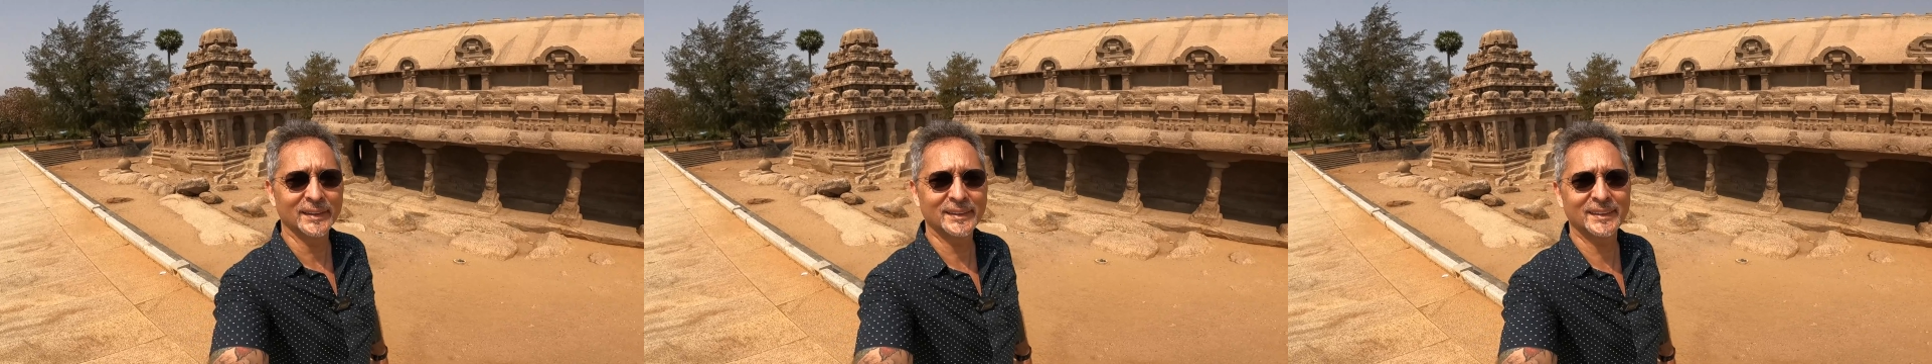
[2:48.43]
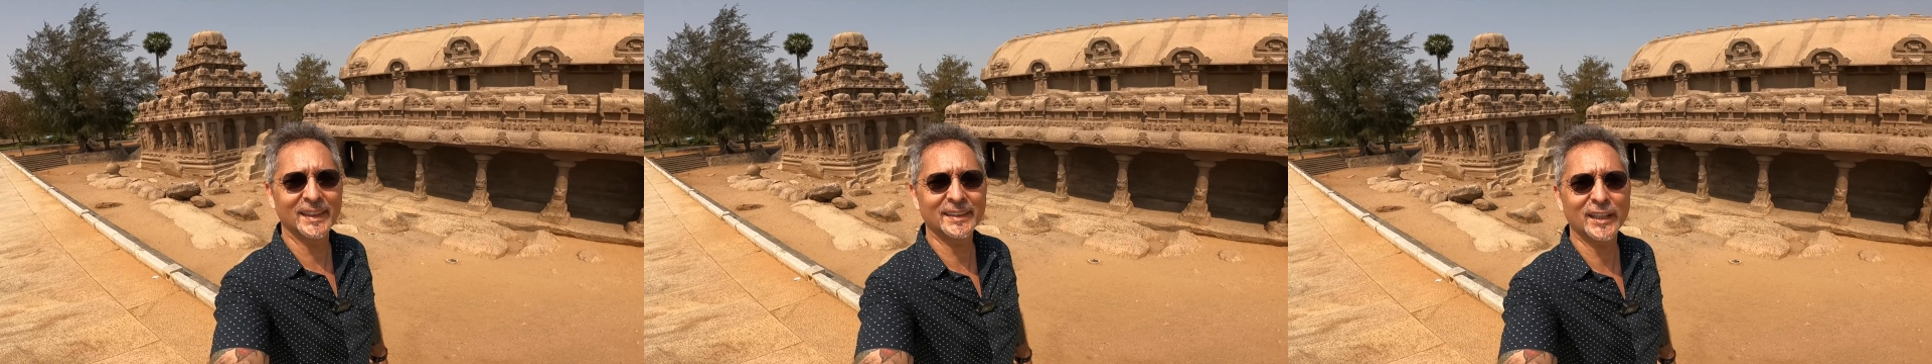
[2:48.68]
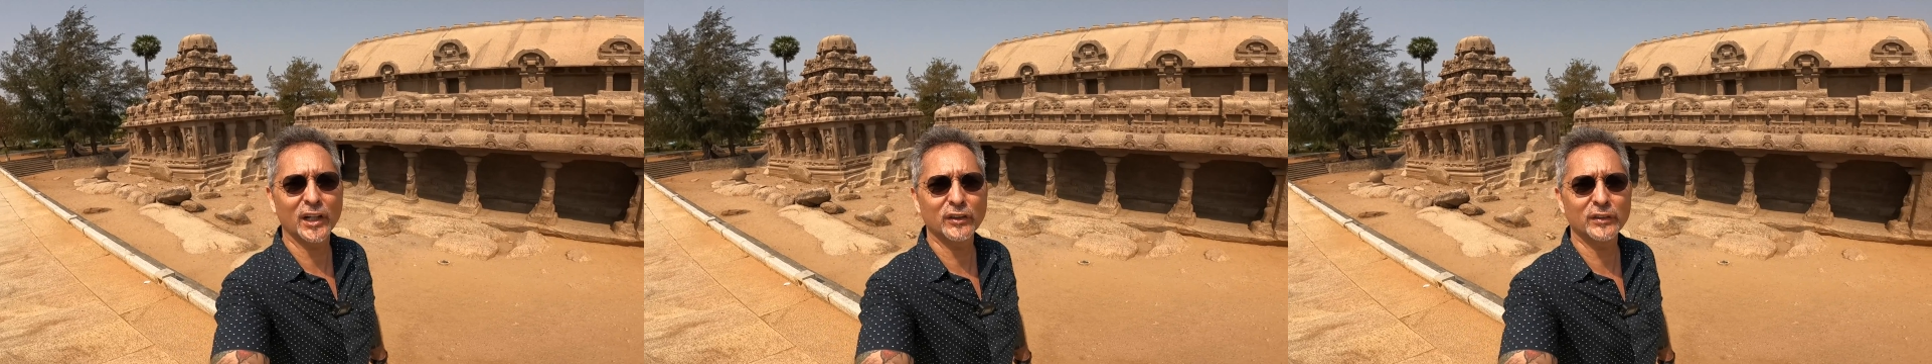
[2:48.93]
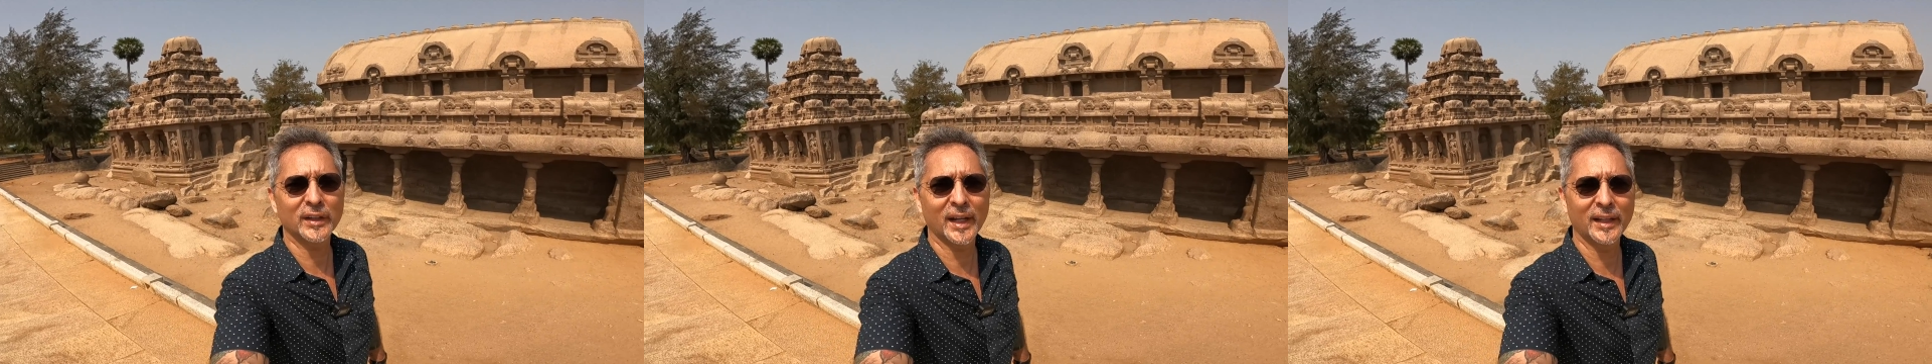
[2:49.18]

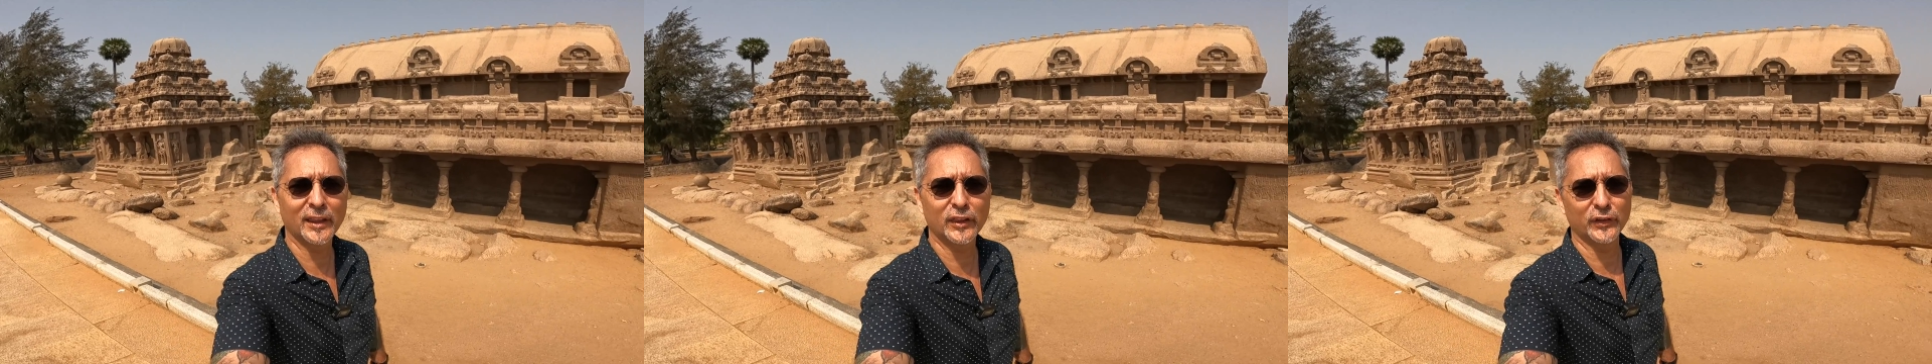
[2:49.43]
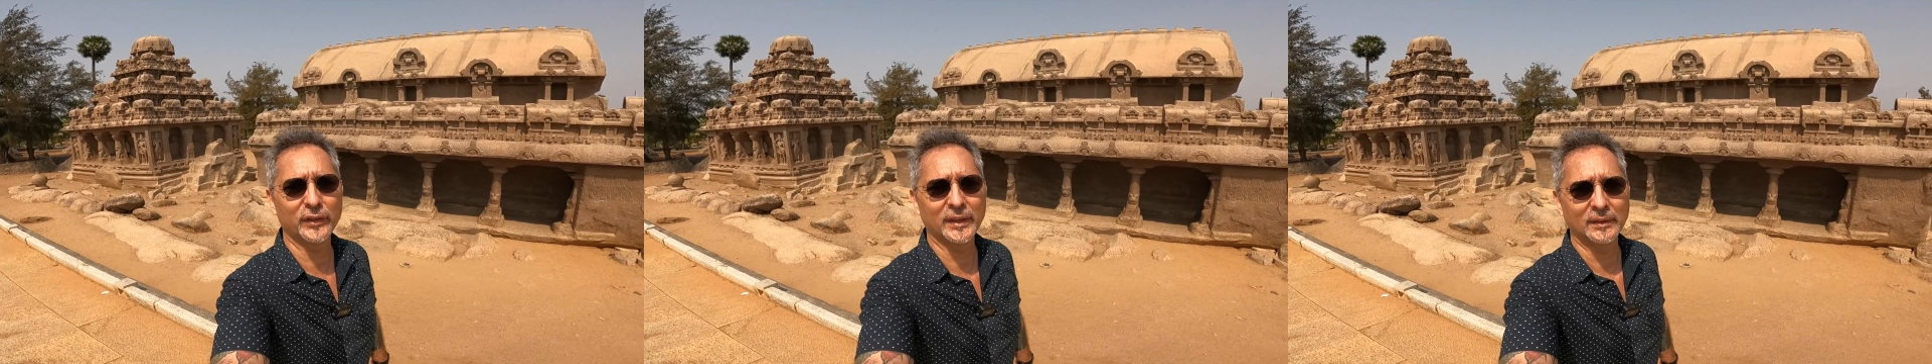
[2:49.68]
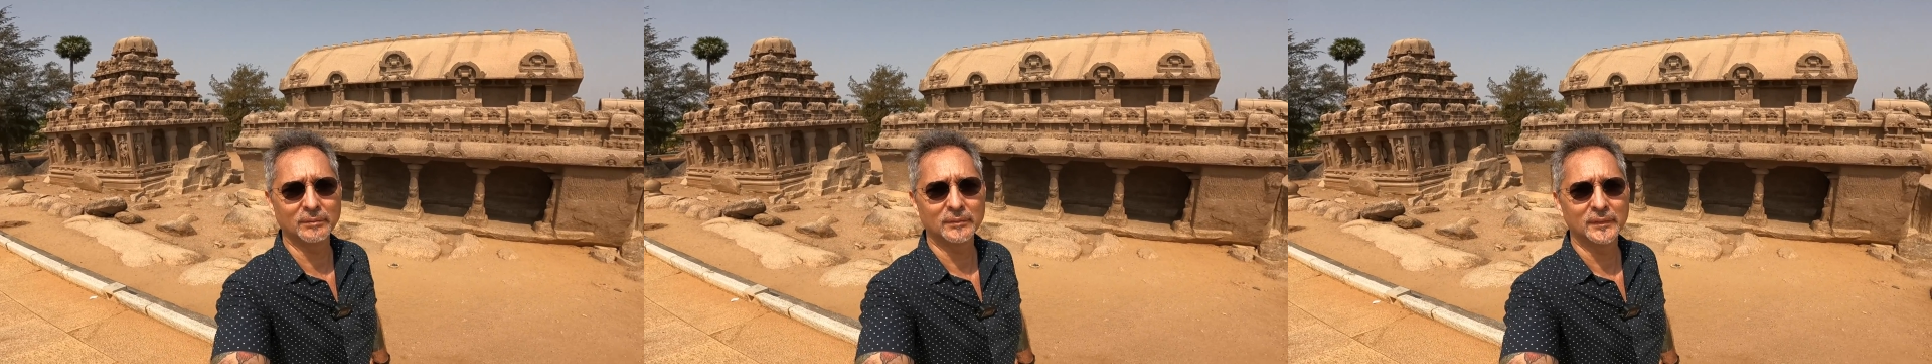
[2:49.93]
630